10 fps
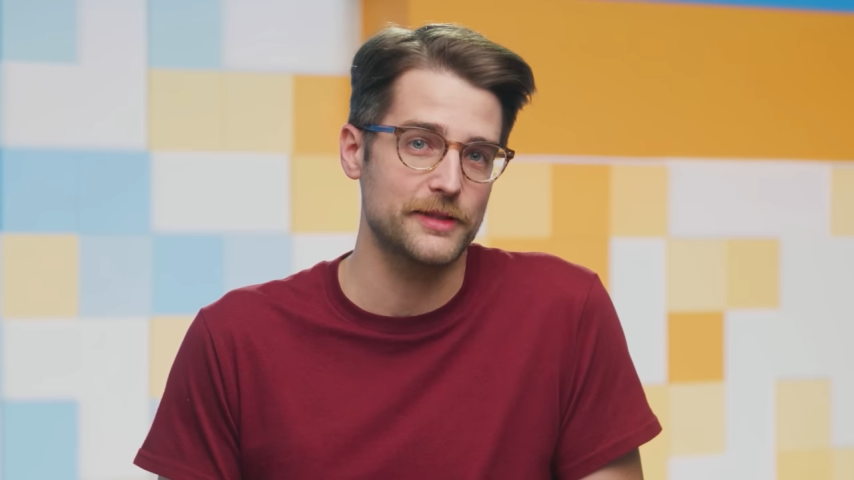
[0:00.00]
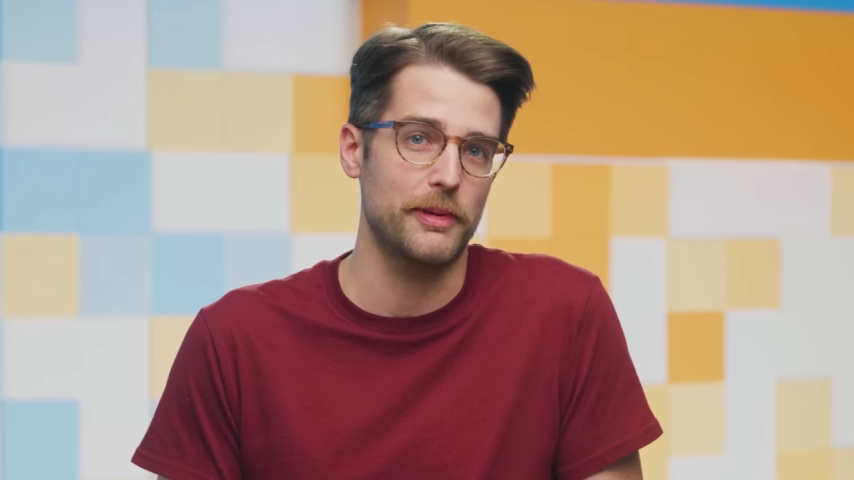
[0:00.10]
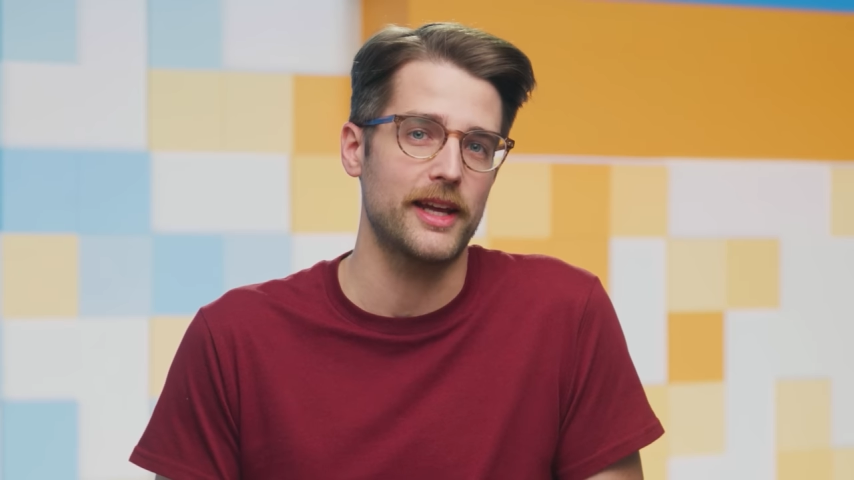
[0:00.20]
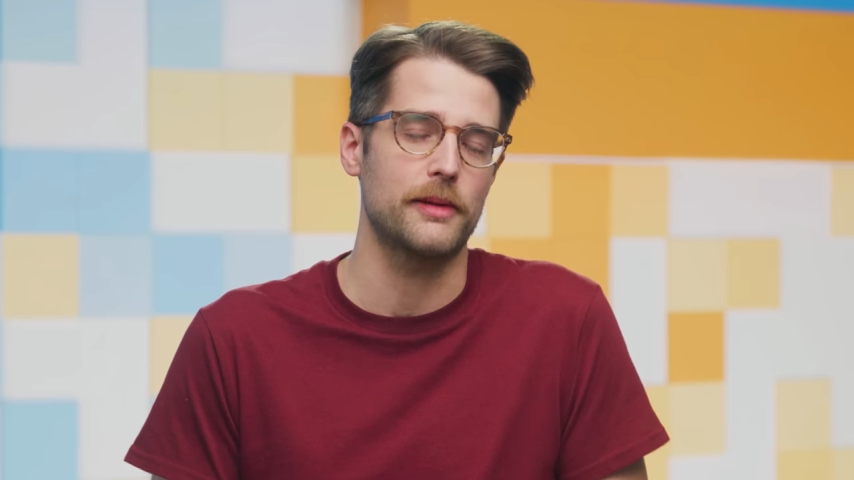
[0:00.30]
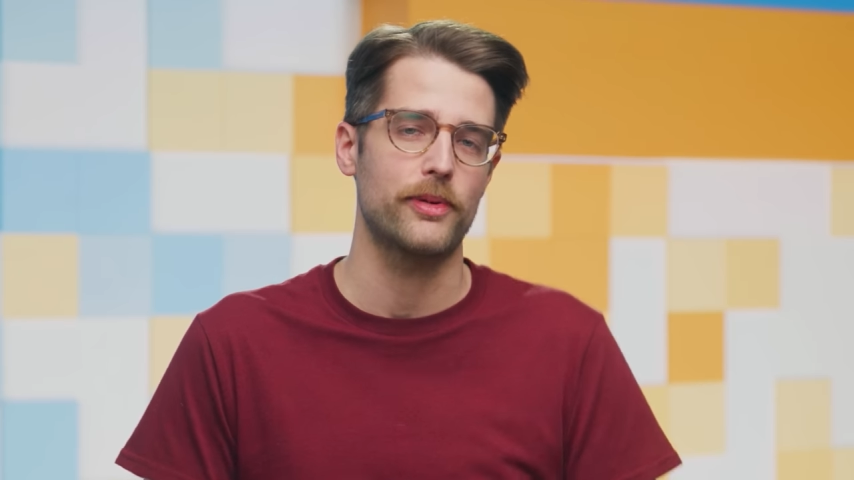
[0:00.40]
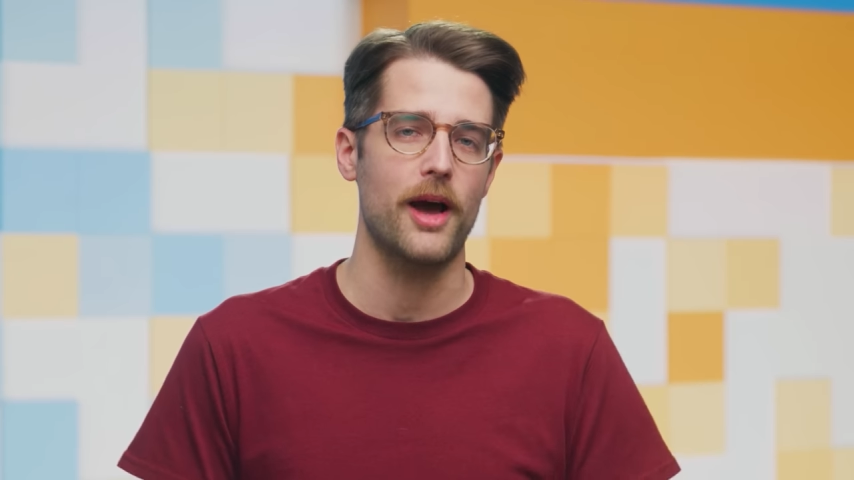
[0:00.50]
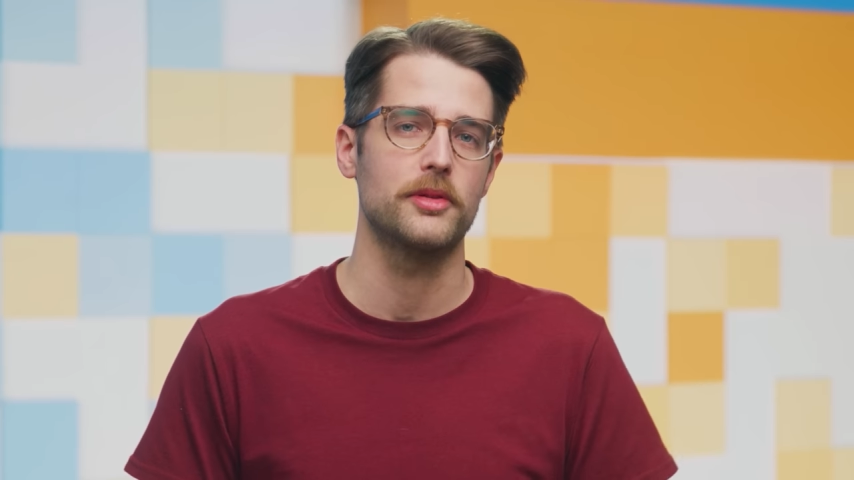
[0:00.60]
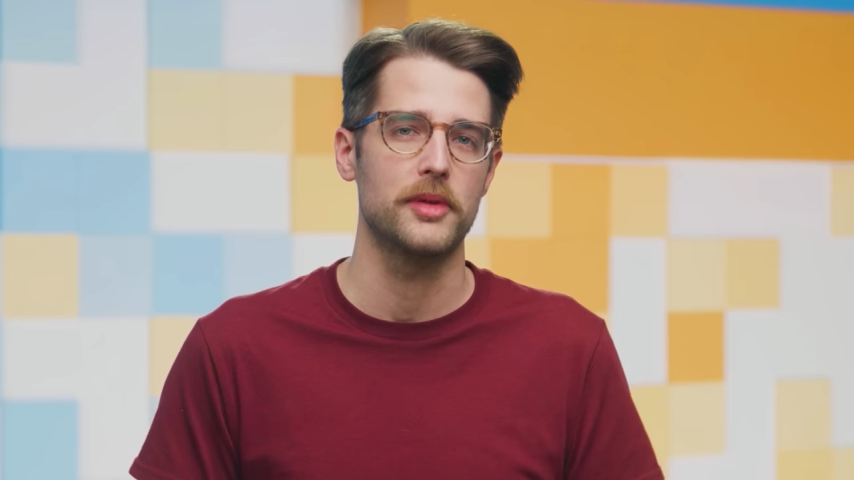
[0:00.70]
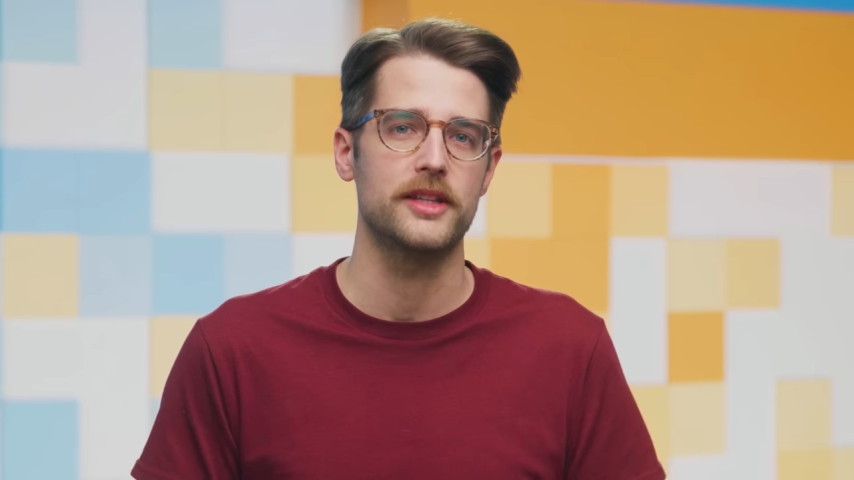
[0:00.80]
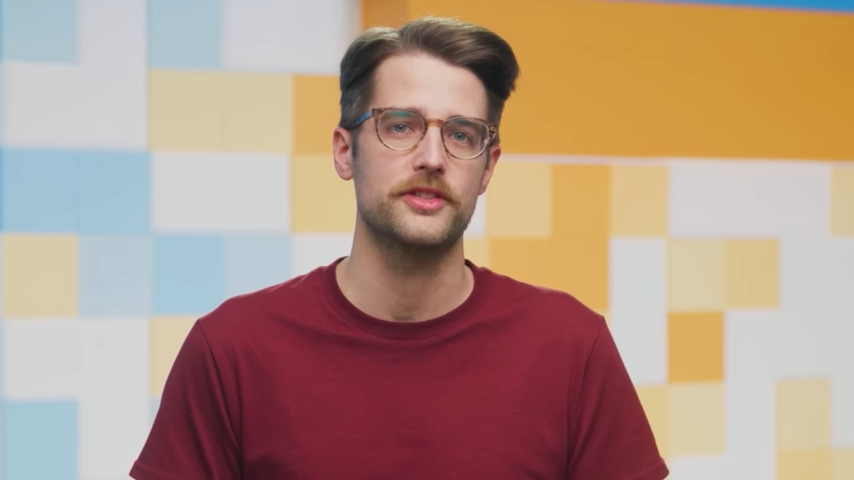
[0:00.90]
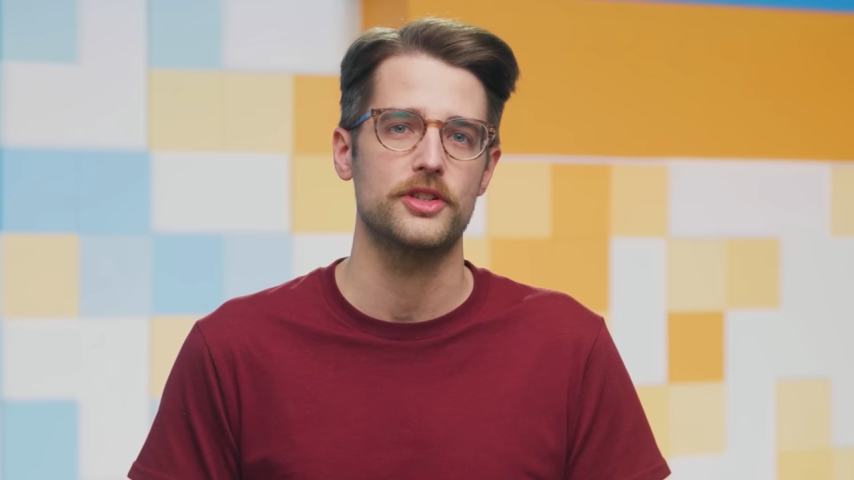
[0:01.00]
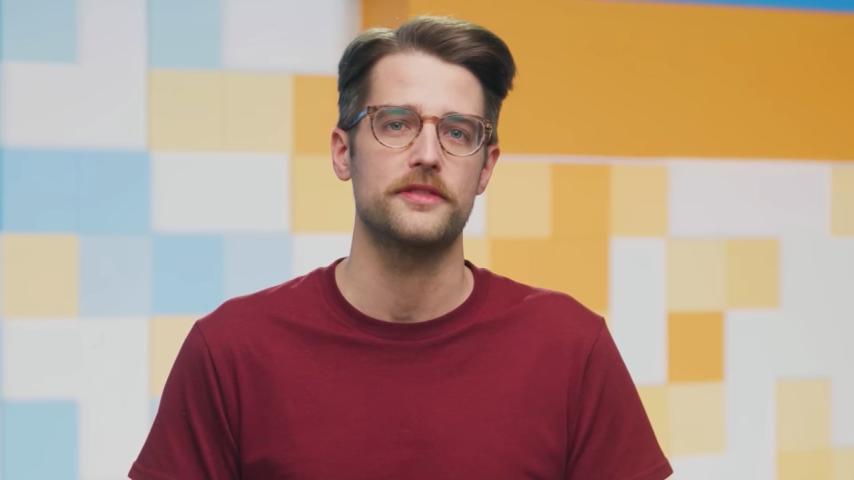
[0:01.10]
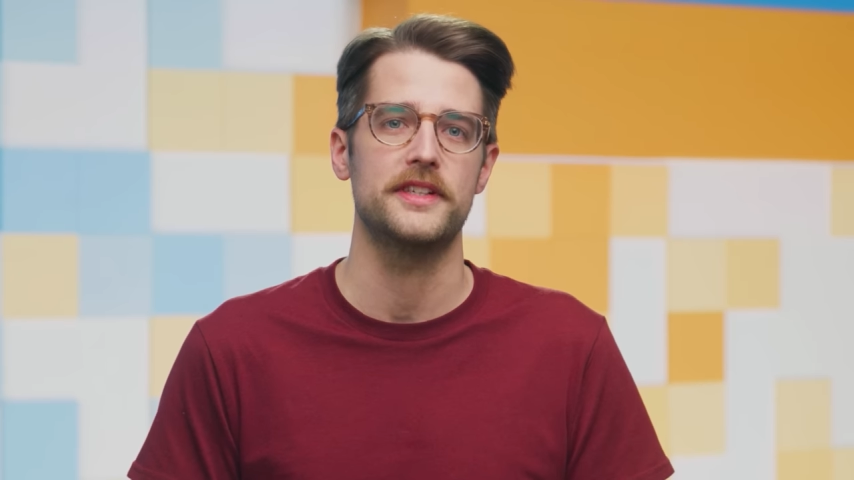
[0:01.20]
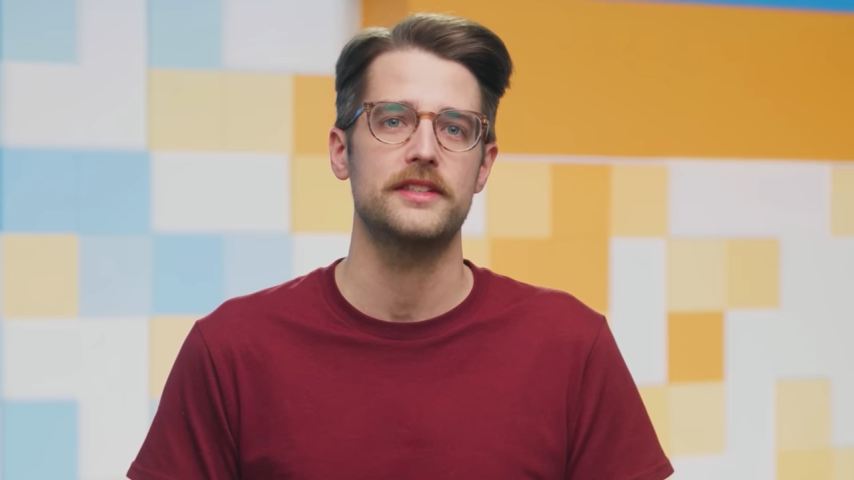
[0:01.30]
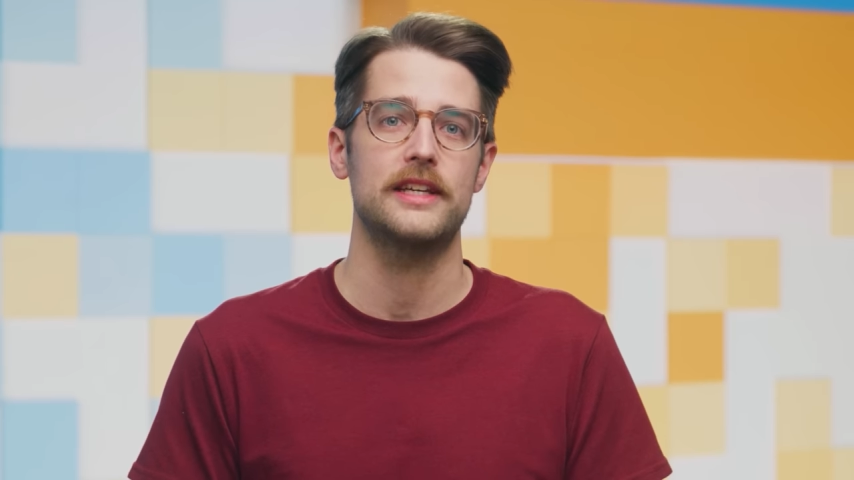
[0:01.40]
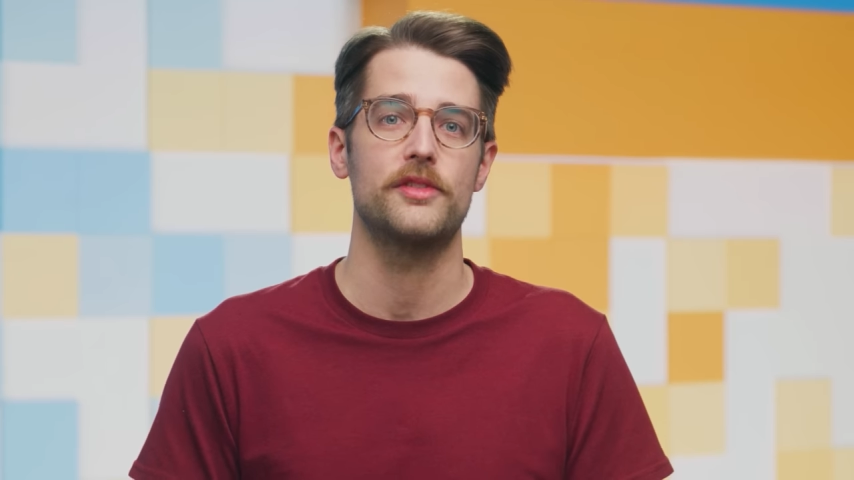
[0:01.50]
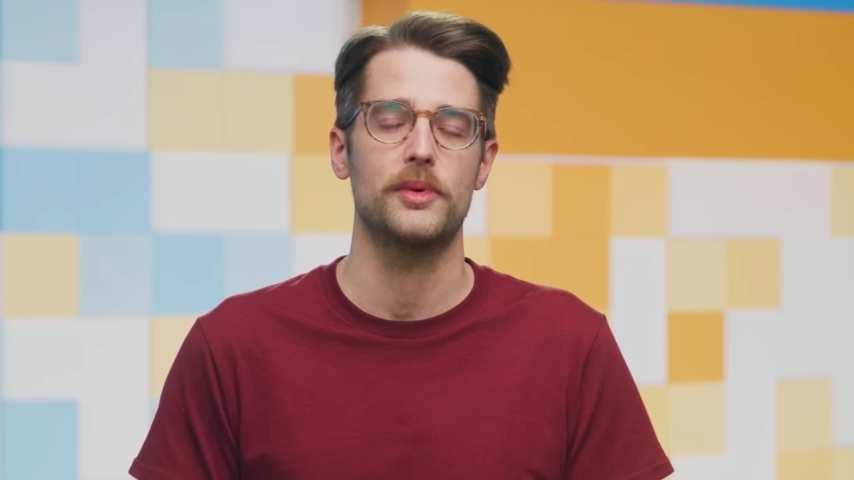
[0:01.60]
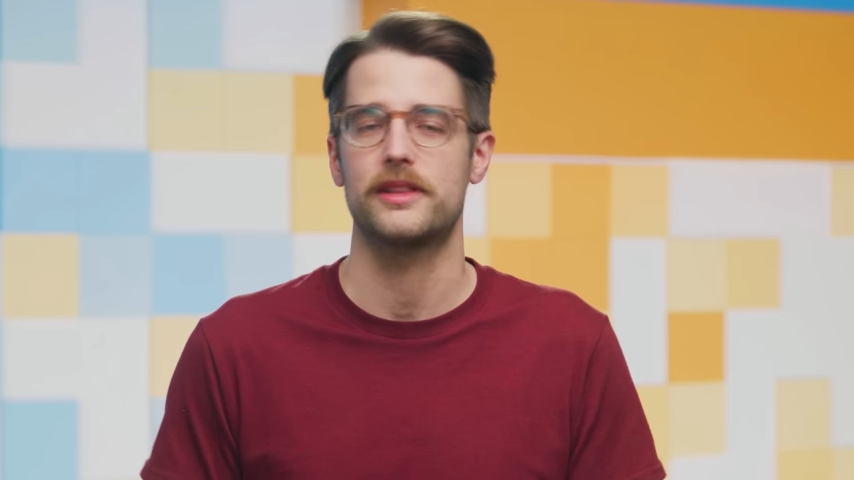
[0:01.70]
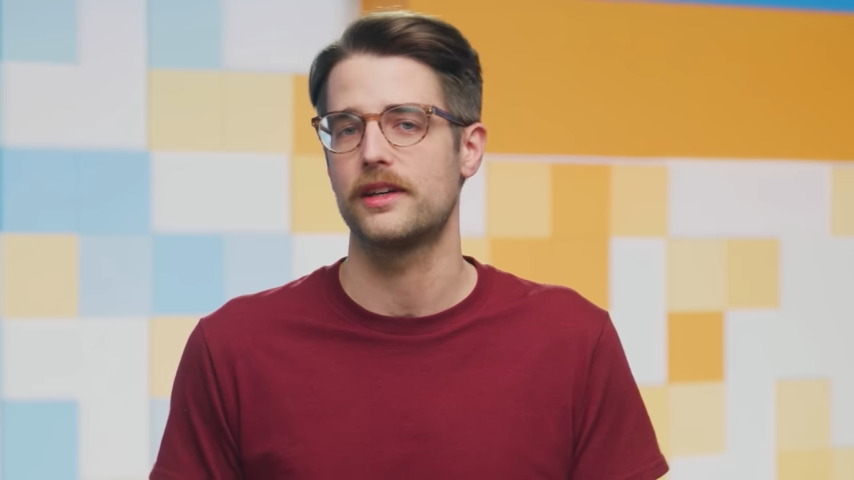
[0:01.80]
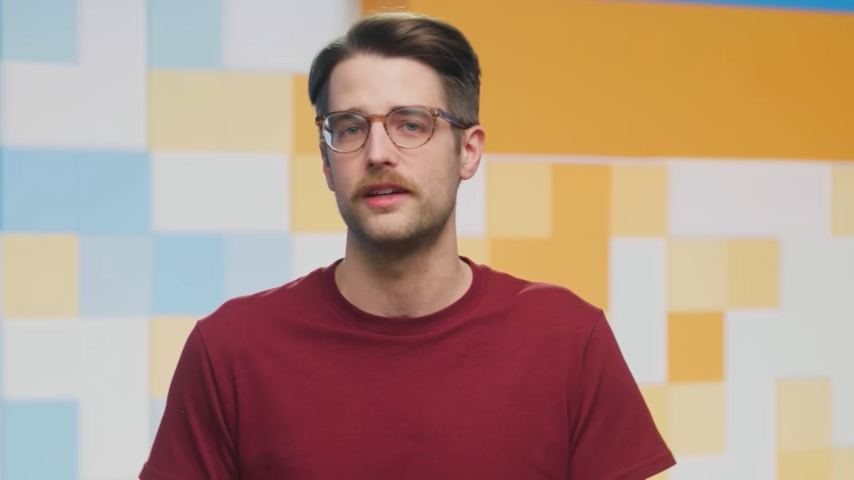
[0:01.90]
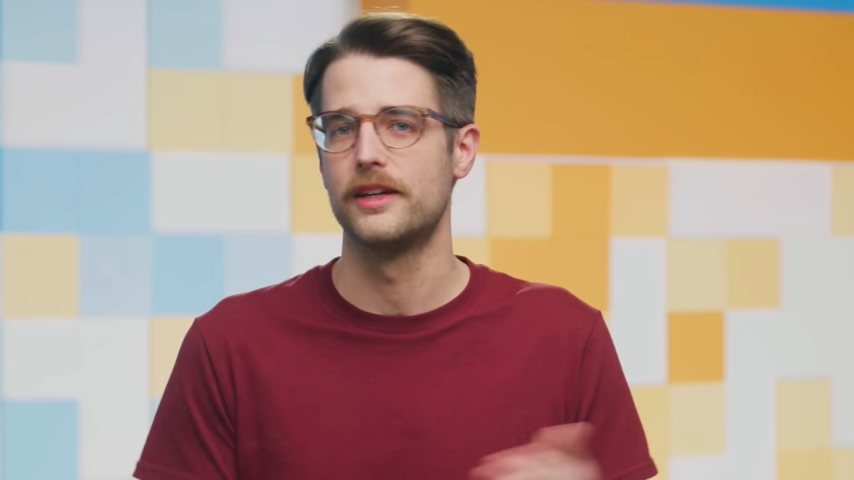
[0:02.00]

been a problem on the service, even with the